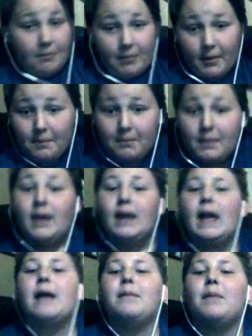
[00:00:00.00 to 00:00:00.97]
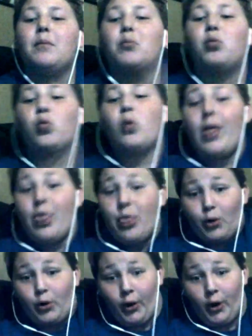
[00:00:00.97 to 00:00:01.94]
But me and my
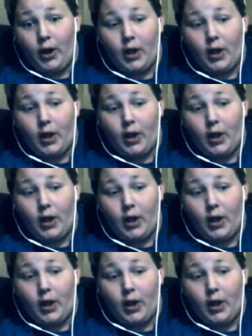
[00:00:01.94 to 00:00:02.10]
brother,